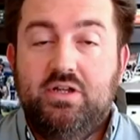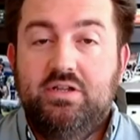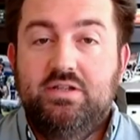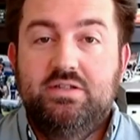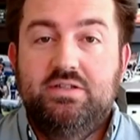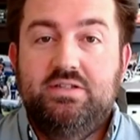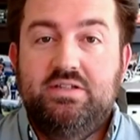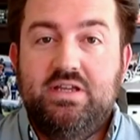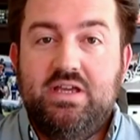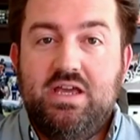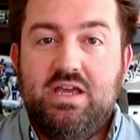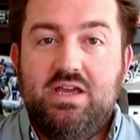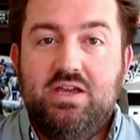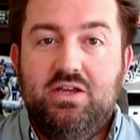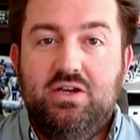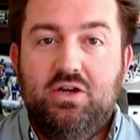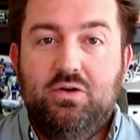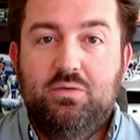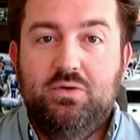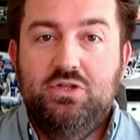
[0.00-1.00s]
see, you
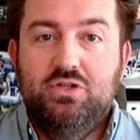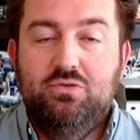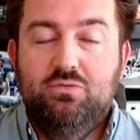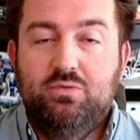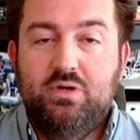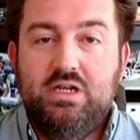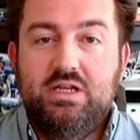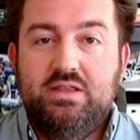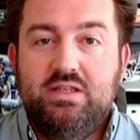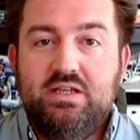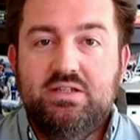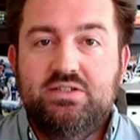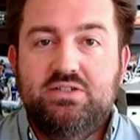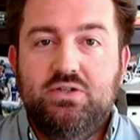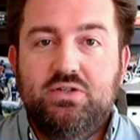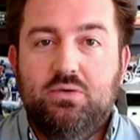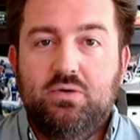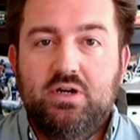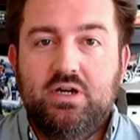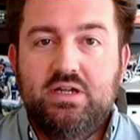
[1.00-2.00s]
know, when you read these
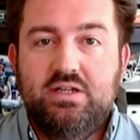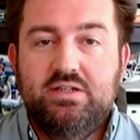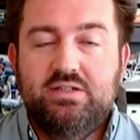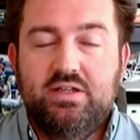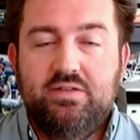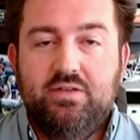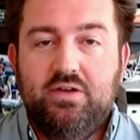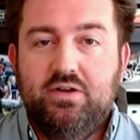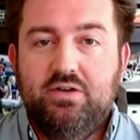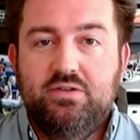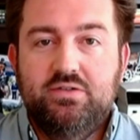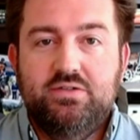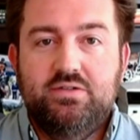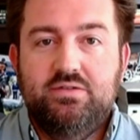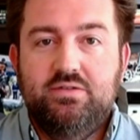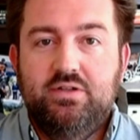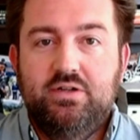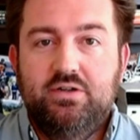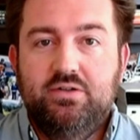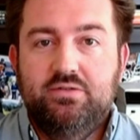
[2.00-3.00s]
stories and there's
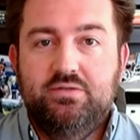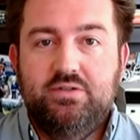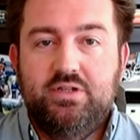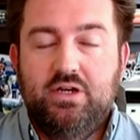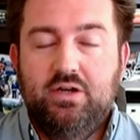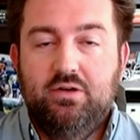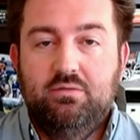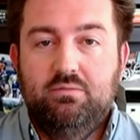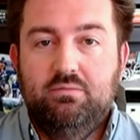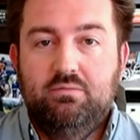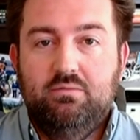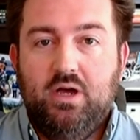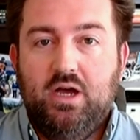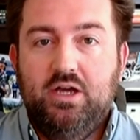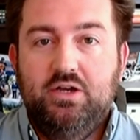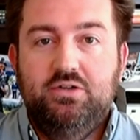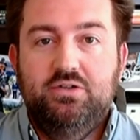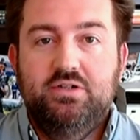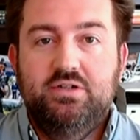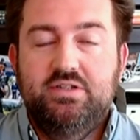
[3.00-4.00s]
there's, you know,
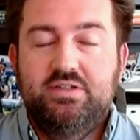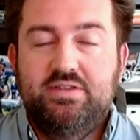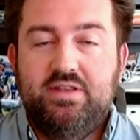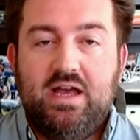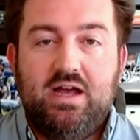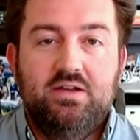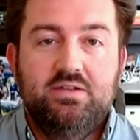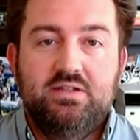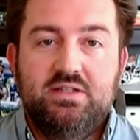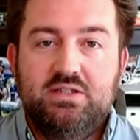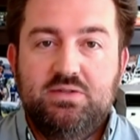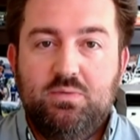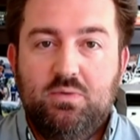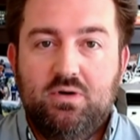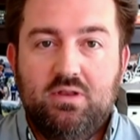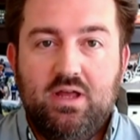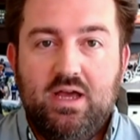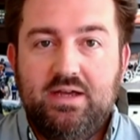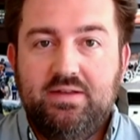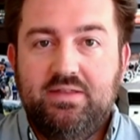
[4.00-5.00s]
hundreds, thousands more
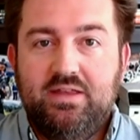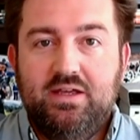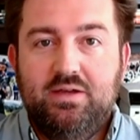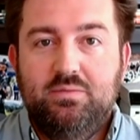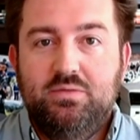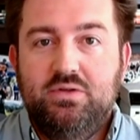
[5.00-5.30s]
like them.